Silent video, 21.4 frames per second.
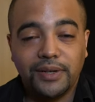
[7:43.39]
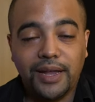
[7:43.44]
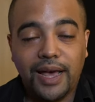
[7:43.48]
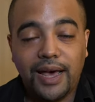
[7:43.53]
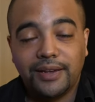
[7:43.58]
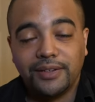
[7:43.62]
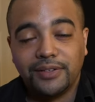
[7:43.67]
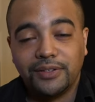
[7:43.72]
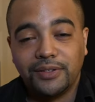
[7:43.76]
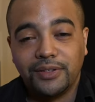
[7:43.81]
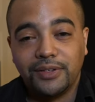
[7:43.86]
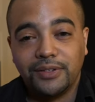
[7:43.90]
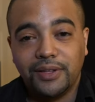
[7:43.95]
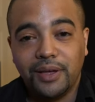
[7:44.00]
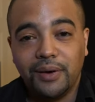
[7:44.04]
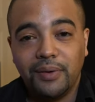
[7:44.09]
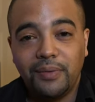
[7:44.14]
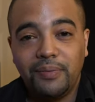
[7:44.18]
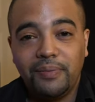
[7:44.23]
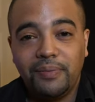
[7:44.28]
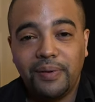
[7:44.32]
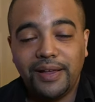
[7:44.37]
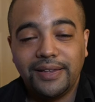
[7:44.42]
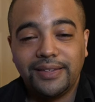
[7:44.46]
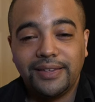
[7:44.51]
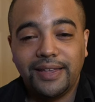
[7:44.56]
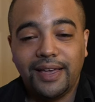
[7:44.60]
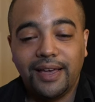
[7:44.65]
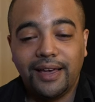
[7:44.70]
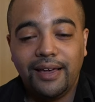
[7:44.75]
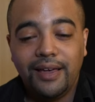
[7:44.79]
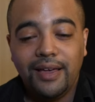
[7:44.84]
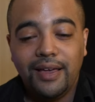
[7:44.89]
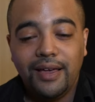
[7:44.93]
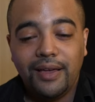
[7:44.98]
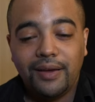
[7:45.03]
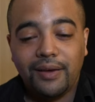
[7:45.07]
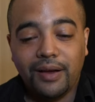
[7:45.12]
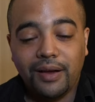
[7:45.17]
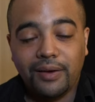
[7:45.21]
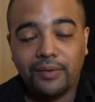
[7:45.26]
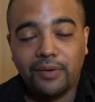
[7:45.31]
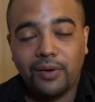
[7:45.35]
Not as good though, but uh,
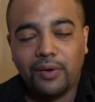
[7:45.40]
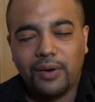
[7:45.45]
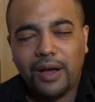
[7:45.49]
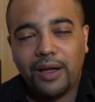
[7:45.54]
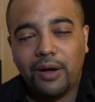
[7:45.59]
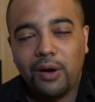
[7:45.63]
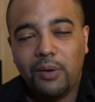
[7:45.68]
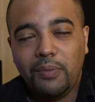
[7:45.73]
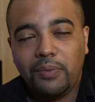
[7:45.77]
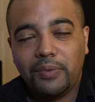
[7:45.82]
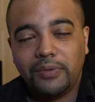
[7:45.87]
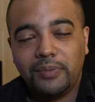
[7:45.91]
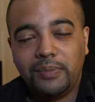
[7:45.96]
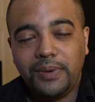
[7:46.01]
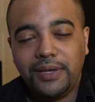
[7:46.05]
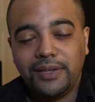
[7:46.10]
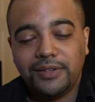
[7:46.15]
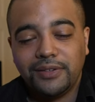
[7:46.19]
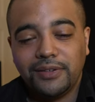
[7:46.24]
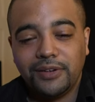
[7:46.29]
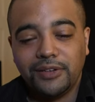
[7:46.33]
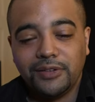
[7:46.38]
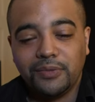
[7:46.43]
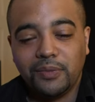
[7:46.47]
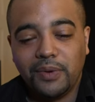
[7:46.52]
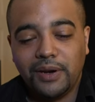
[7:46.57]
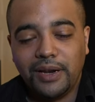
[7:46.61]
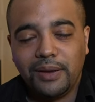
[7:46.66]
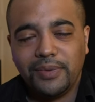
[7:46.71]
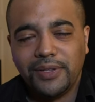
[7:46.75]
uh, I hope to be as good as one day.